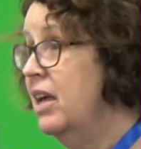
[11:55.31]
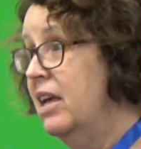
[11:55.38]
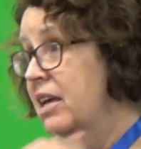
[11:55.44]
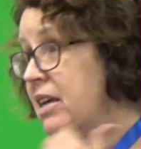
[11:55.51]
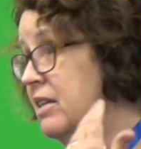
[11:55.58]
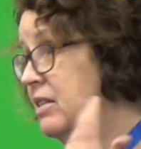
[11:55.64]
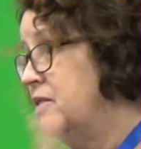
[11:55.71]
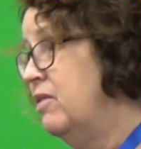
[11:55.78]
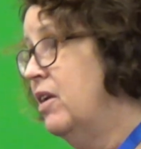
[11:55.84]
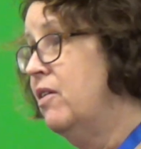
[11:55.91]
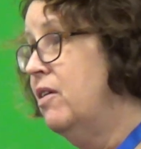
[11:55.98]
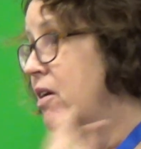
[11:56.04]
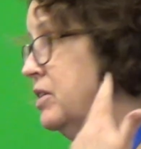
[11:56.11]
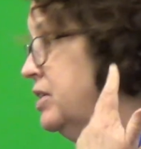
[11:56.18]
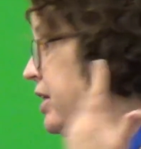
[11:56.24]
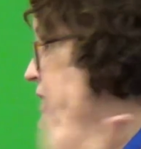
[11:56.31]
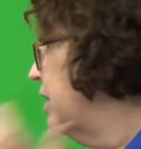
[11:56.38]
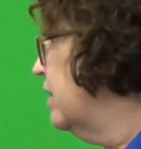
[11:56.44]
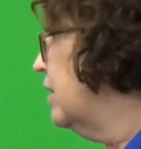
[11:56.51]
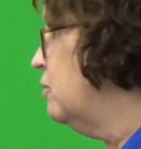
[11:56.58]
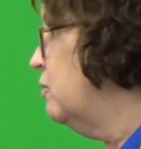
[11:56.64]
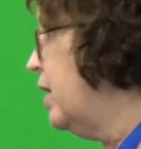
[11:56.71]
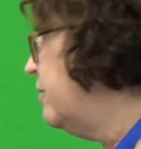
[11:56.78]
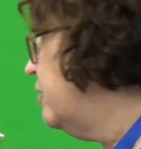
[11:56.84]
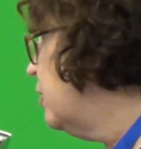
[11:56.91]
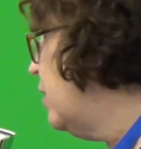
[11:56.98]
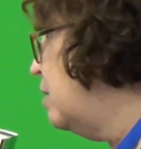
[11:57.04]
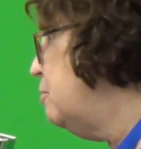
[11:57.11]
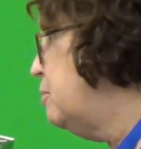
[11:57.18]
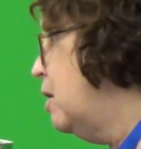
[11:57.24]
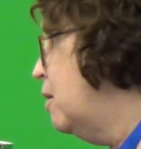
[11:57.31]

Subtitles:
is very articulate, writes great